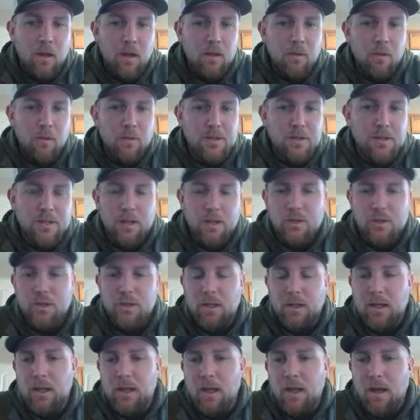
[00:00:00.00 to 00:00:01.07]
You would
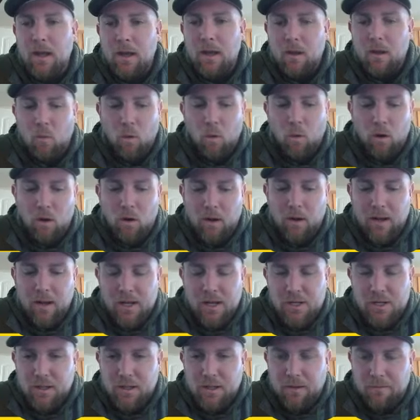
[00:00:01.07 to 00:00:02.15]
essentially work on
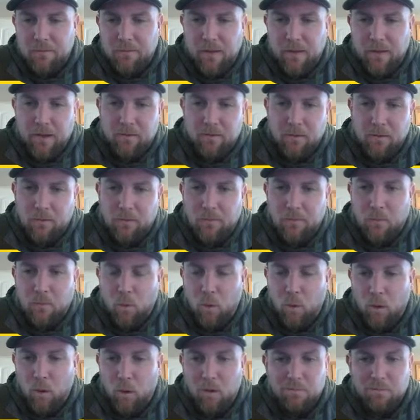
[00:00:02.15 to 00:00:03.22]
each of these phases
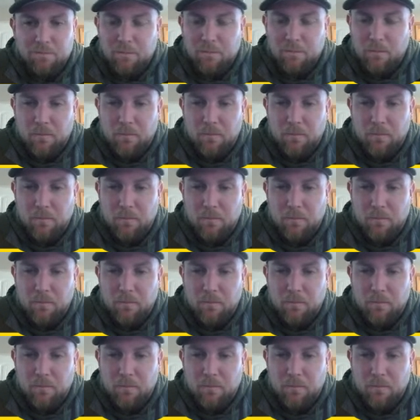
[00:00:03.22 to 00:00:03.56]
for